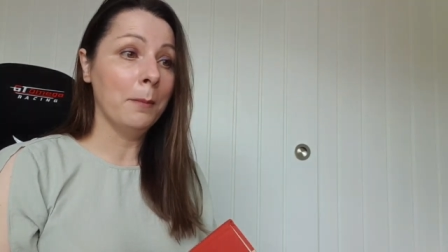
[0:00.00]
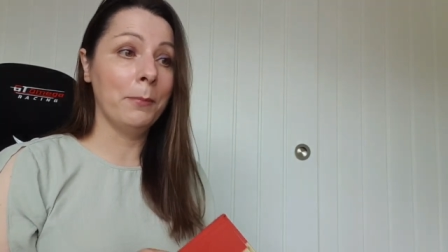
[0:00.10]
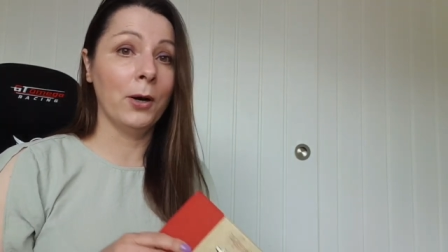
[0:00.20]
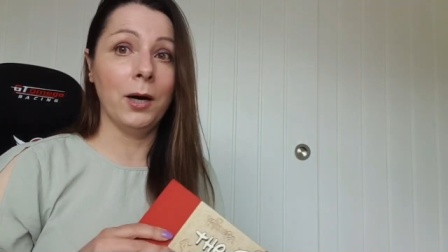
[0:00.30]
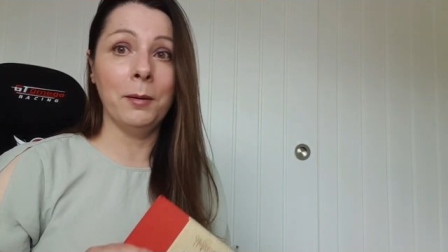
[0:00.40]

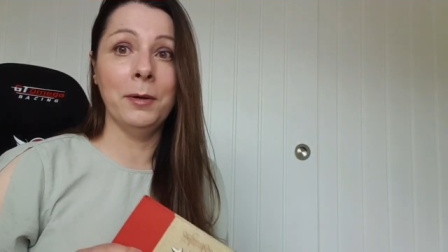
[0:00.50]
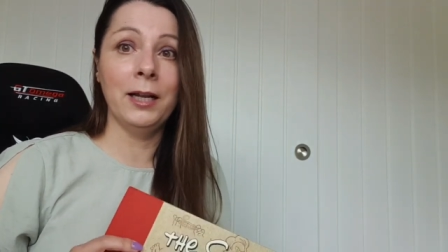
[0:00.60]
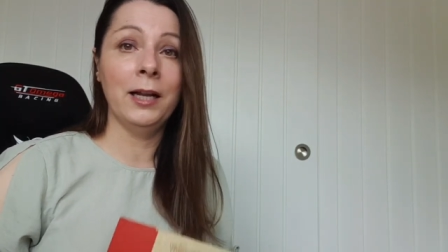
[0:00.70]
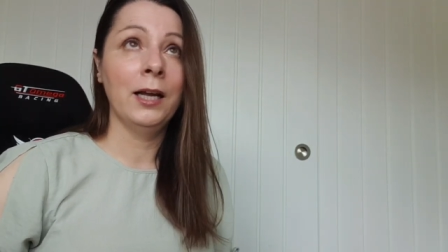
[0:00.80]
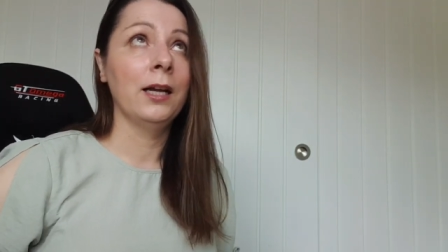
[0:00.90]
But I'm
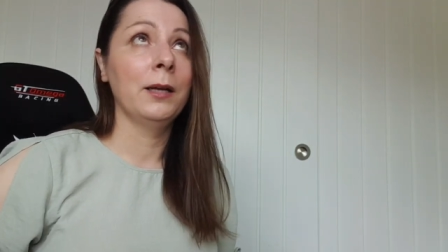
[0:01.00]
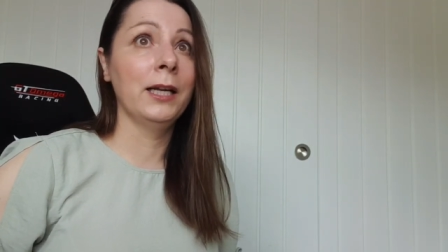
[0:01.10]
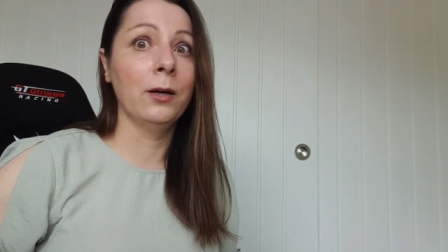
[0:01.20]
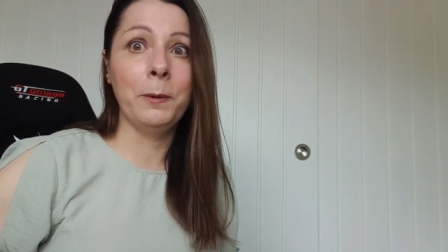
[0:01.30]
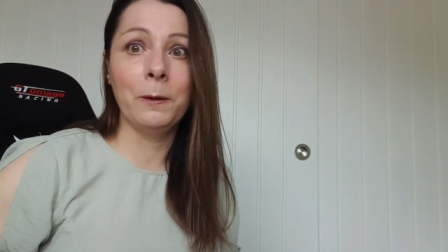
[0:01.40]
a
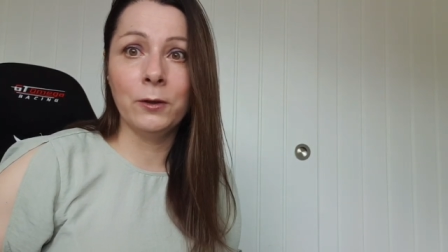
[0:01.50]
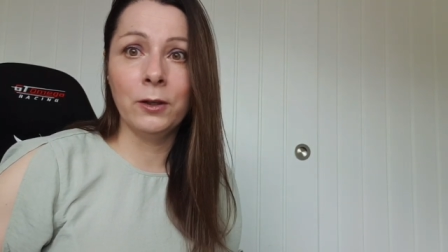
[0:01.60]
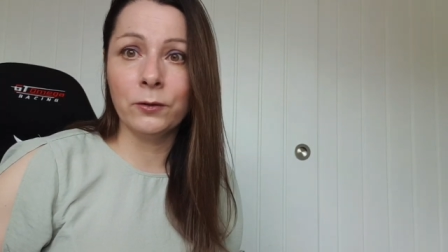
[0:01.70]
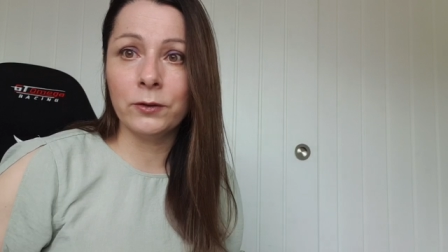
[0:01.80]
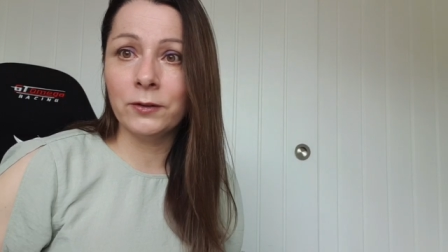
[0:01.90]
little bit
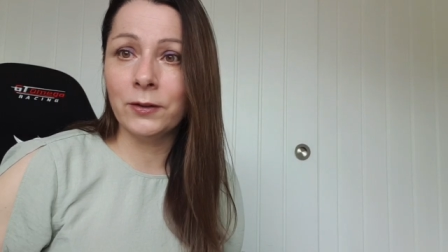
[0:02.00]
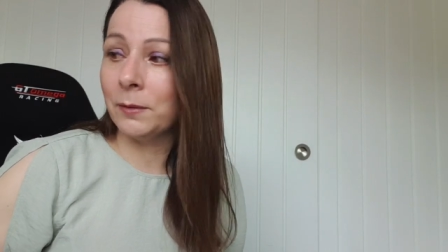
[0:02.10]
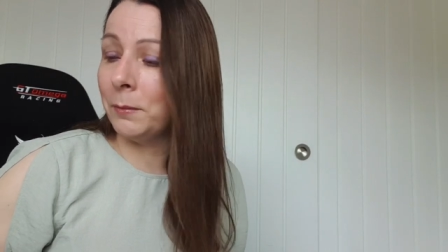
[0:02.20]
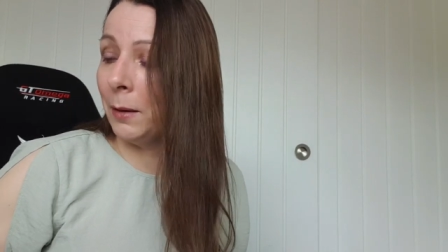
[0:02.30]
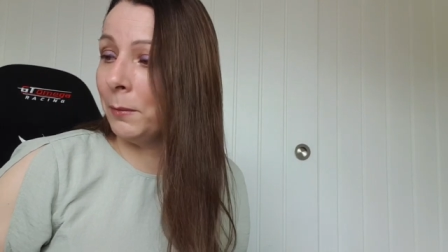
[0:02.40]
reluctant at
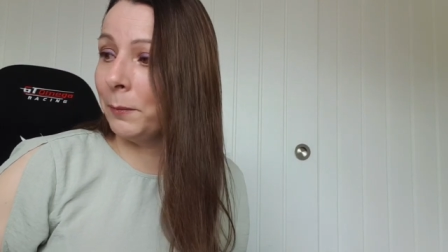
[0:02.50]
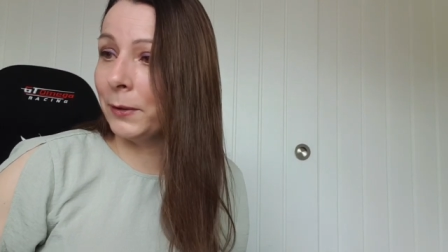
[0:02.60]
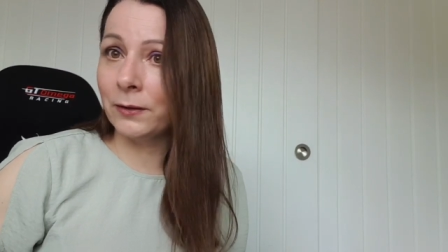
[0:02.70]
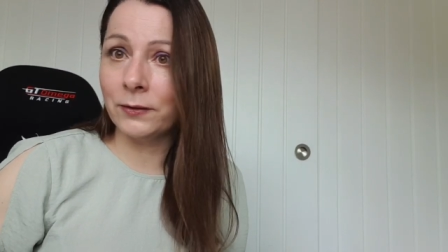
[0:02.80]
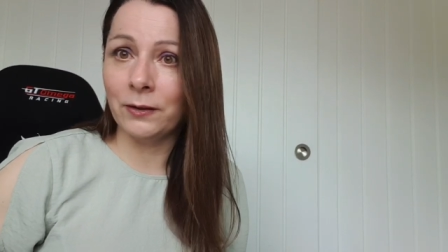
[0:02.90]
the moment
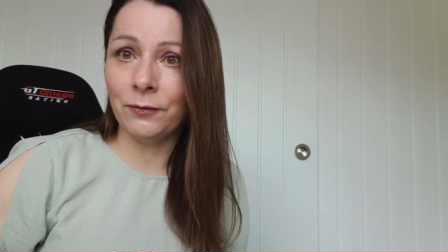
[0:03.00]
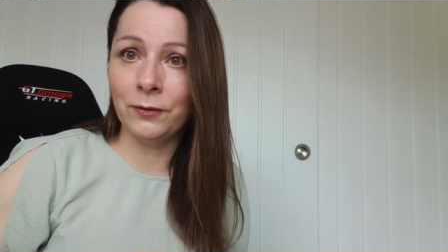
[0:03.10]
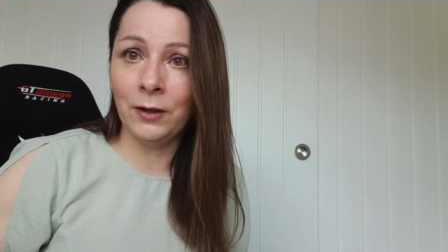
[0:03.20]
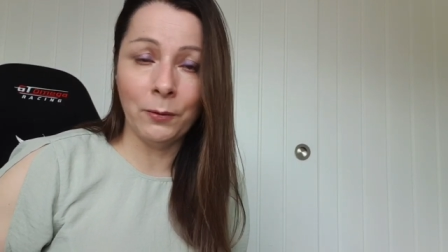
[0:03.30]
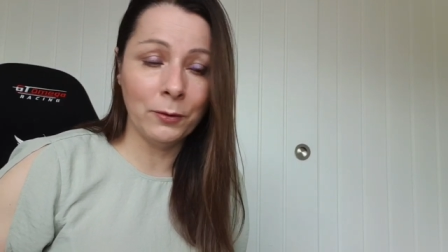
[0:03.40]
because I've no